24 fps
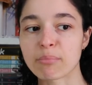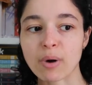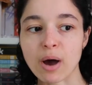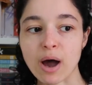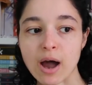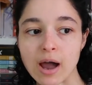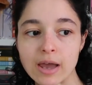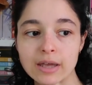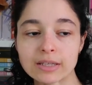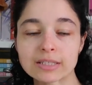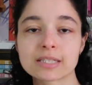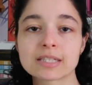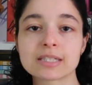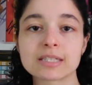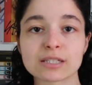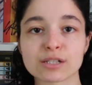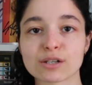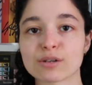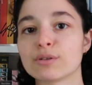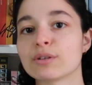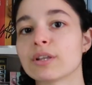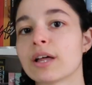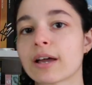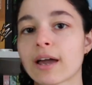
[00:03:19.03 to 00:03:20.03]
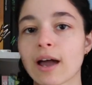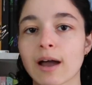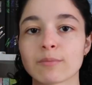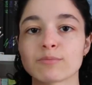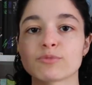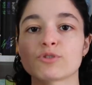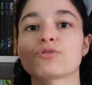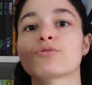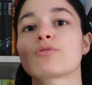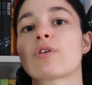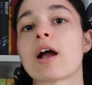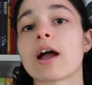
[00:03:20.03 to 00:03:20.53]
but still like
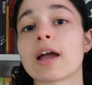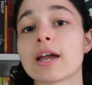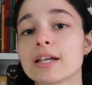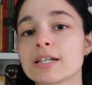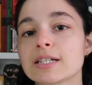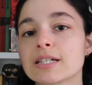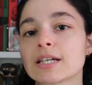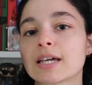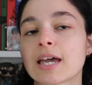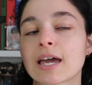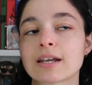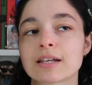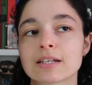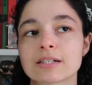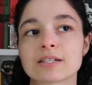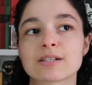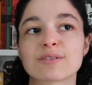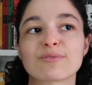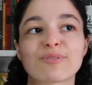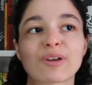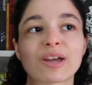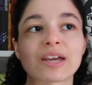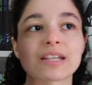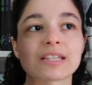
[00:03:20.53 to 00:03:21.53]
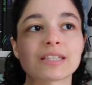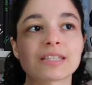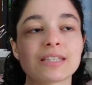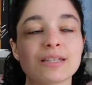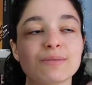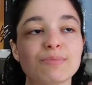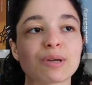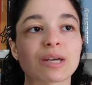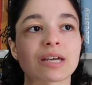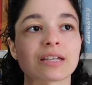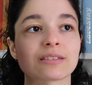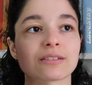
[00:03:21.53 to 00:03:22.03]
I'm trying to get into
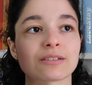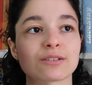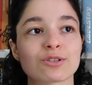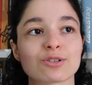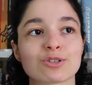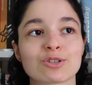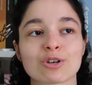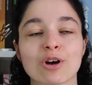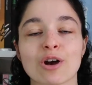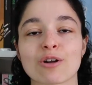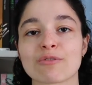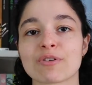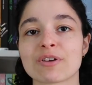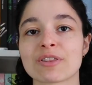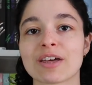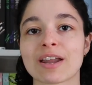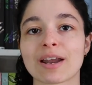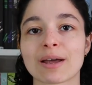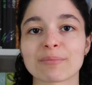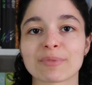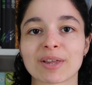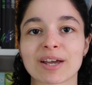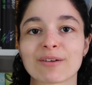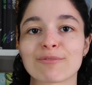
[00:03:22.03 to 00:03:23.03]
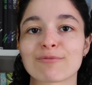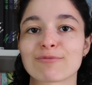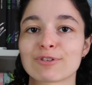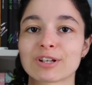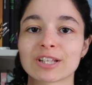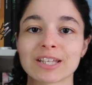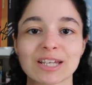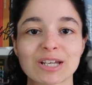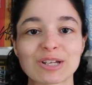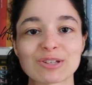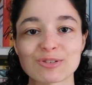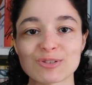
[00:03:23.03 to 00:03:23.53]
fantasy because it's a genre that I'm like
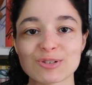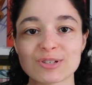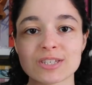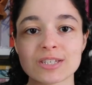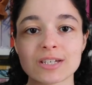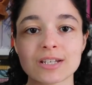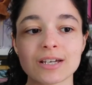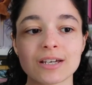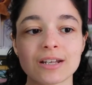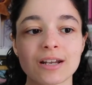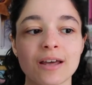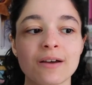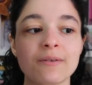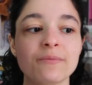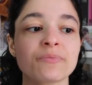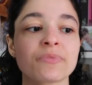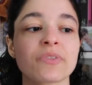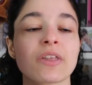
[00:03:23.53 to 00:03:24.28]
really interested in